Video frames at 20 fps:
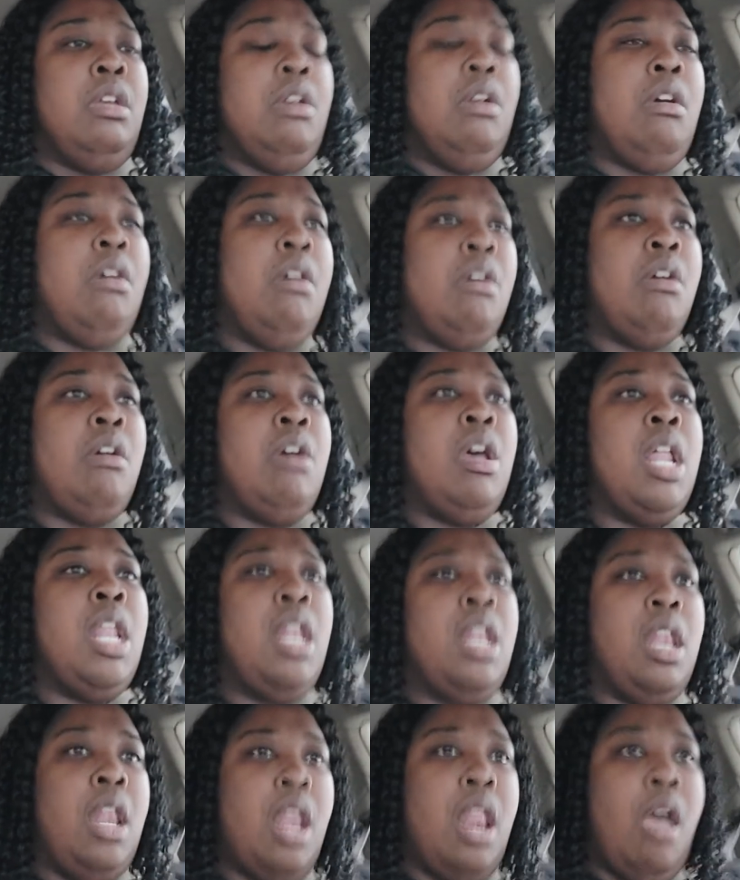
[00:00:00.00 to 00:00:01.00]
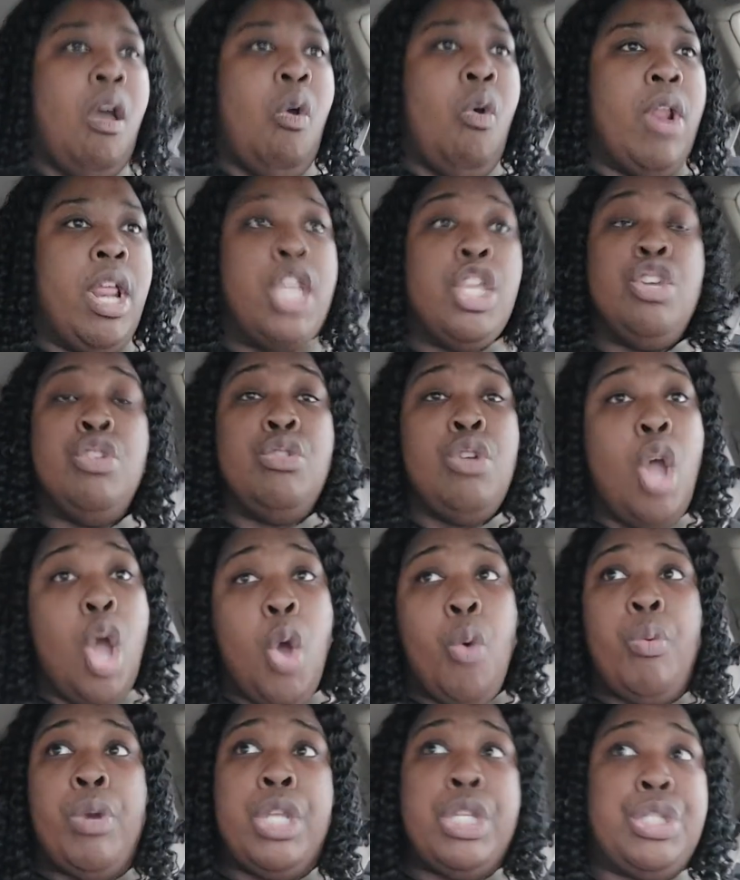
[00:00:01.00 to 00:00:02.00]
Oh, Lord. And you
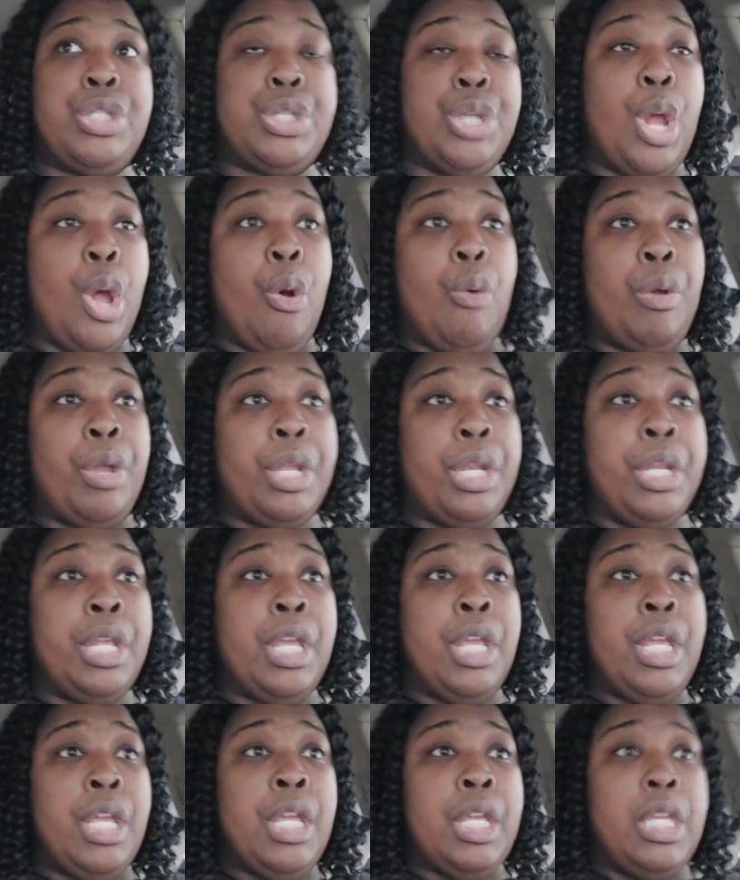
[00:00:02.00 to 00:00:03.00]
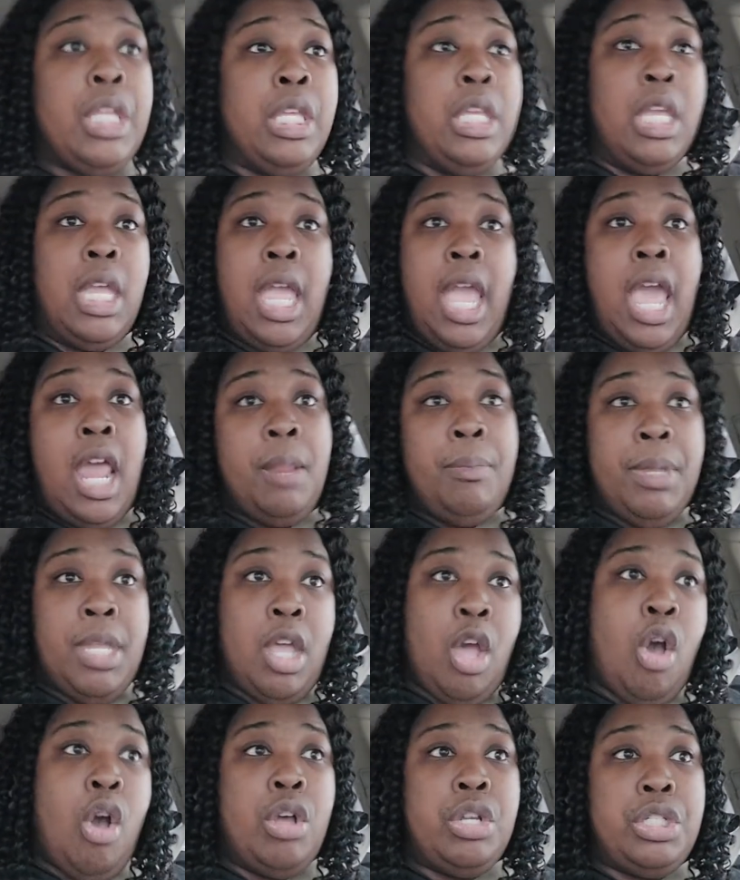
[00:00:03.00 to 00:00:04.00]
know when it's snowing, you got to
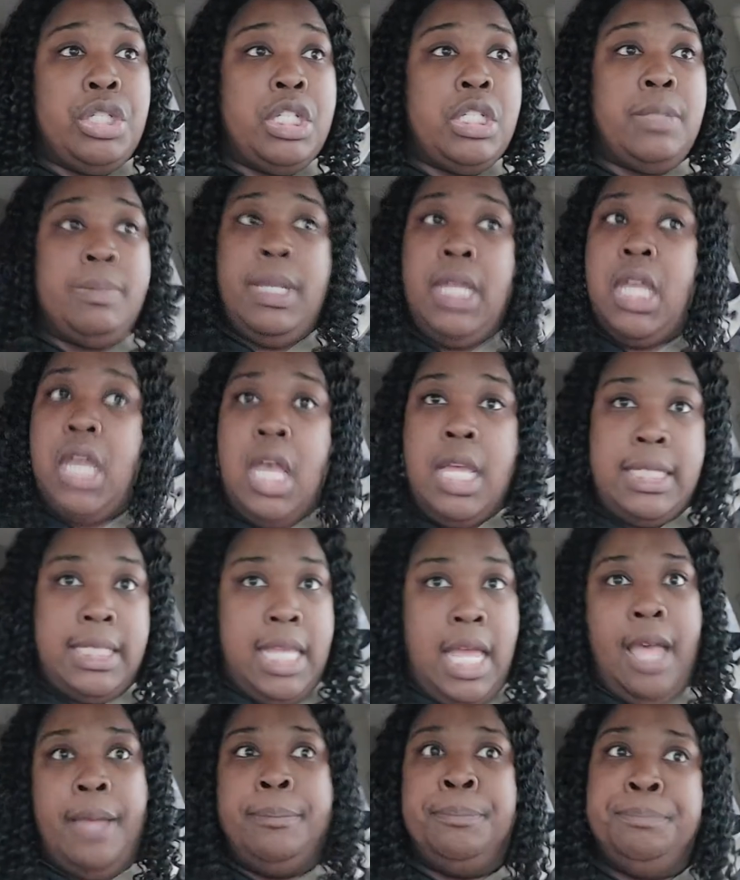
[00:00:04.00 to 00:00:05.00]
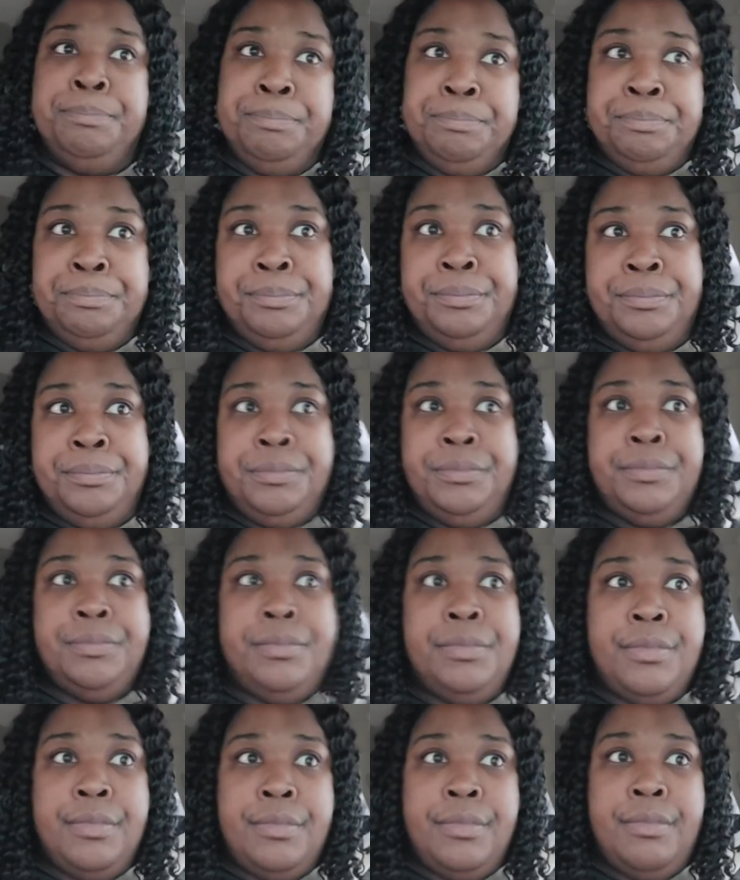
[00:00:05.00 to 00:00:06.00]
be cautious because um,
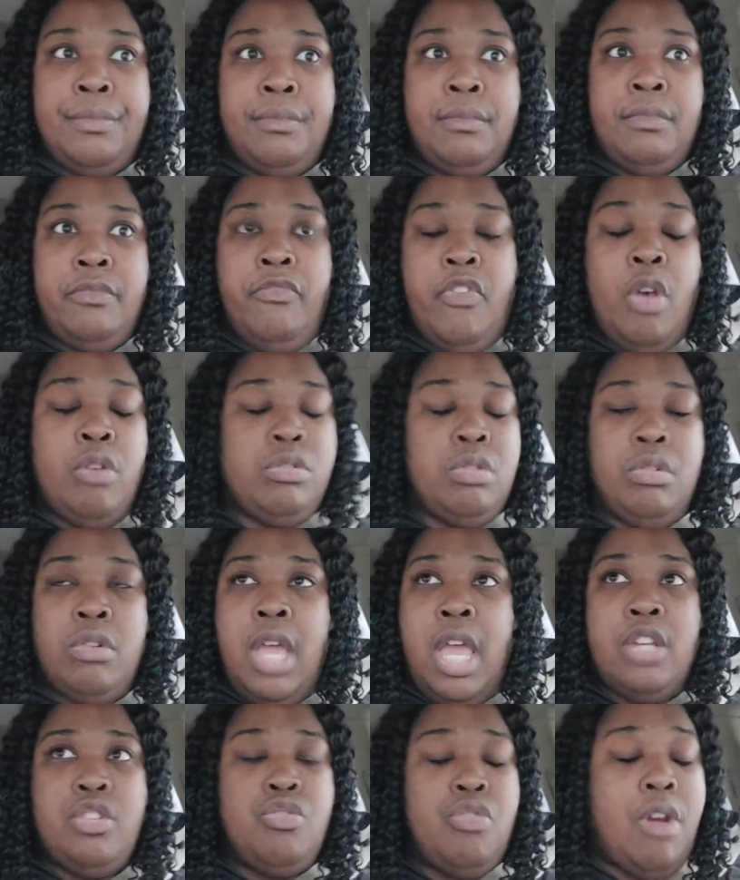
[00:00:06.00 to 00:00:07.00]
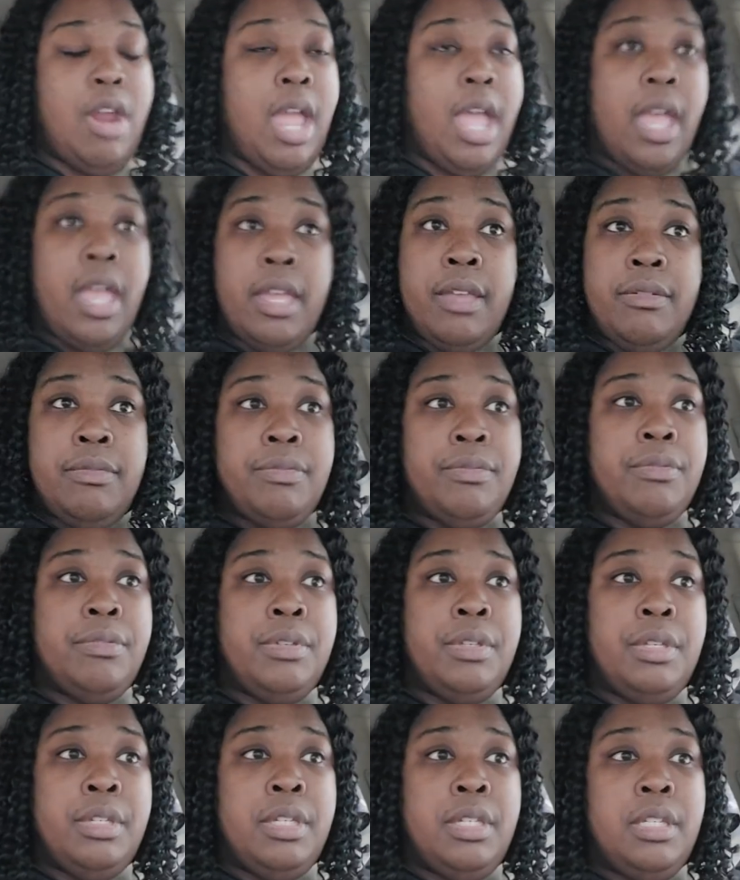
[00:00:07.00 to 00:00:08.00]
folks will not drive.
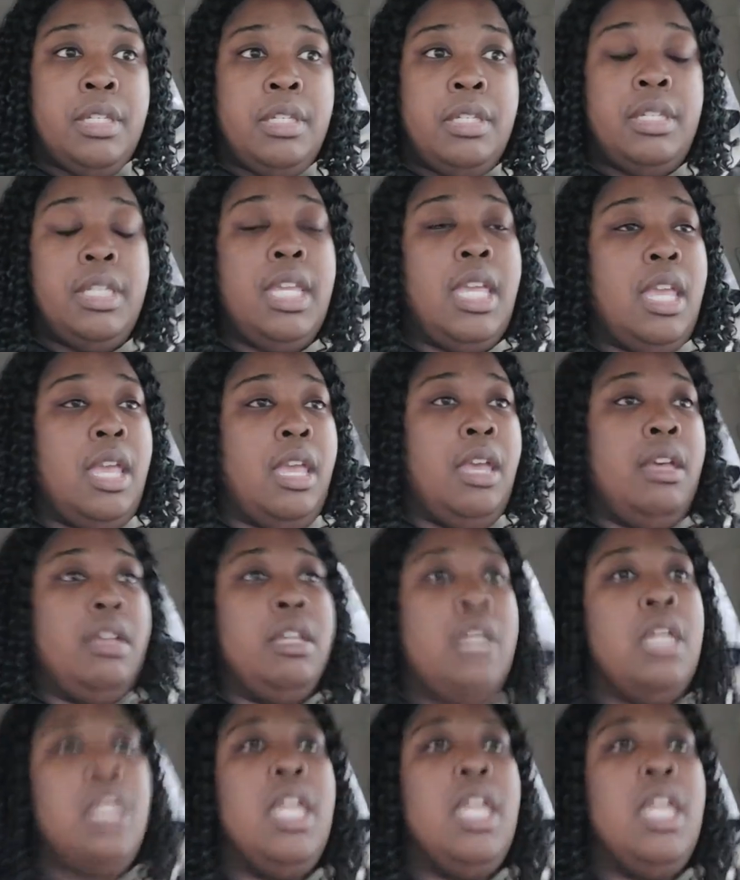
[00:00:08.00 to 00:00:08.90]
Yeah.